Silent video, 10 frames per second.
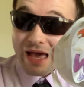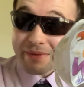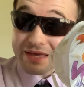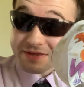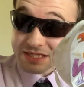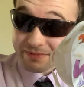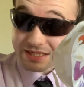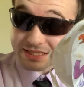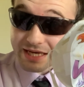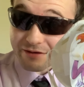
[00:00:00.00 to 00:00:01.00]
made this
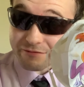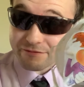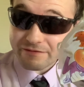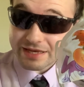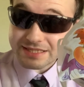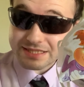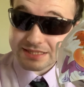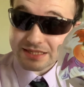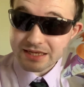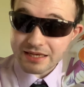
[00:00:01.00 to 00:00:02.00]
myself.
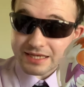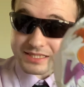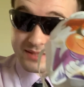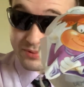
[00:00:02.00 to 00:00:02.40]
It's the